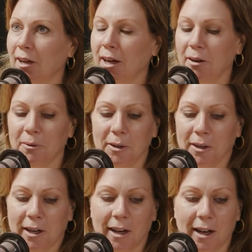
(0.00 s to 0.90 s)

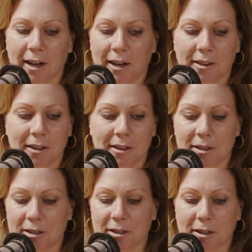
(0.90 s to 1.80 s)
I think
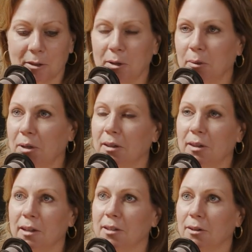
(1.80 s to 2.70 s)
this is going to be a big
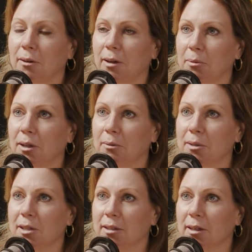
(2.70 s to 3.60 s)
thing. So I'm glad we
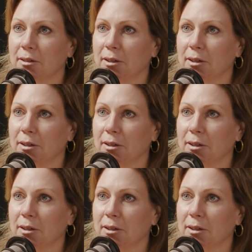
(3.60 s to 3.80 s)
sat down and